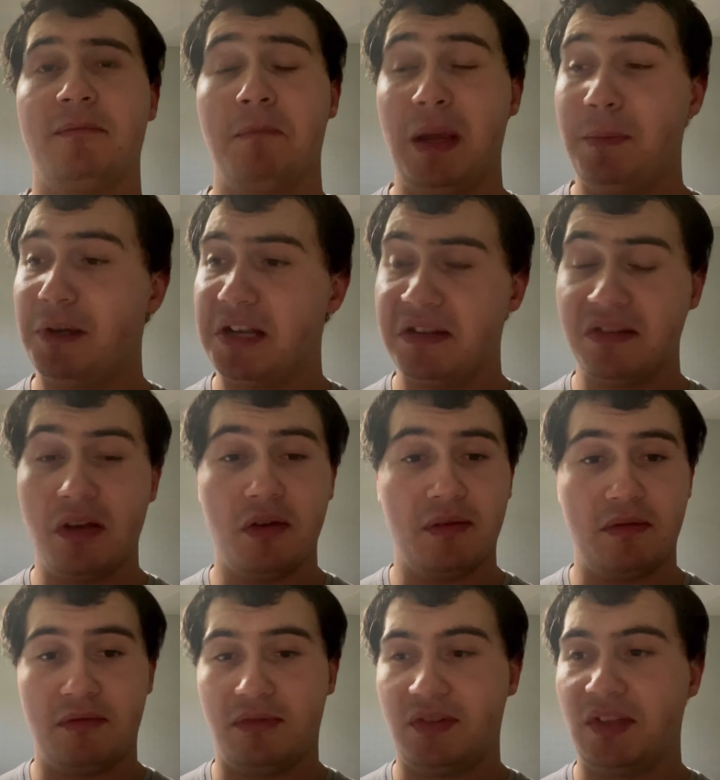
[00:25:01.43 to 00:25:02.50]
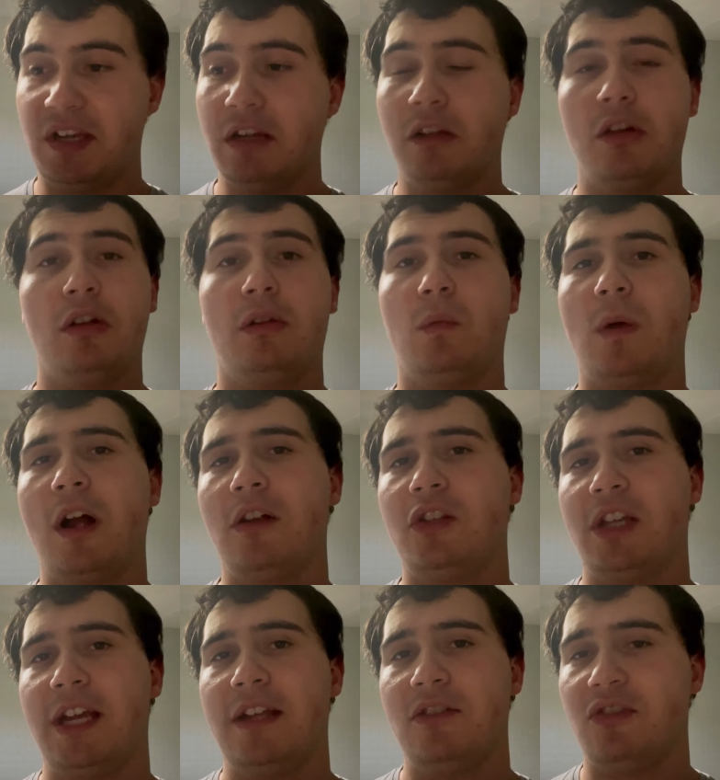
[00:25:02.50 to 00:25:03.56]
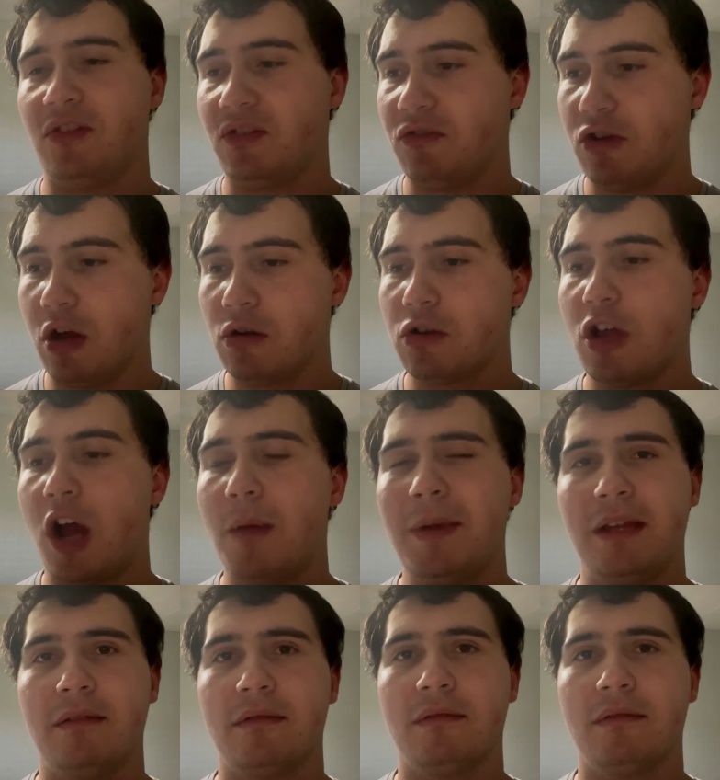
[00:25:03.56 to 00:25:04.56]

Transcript: People can still all watch it, just not comment.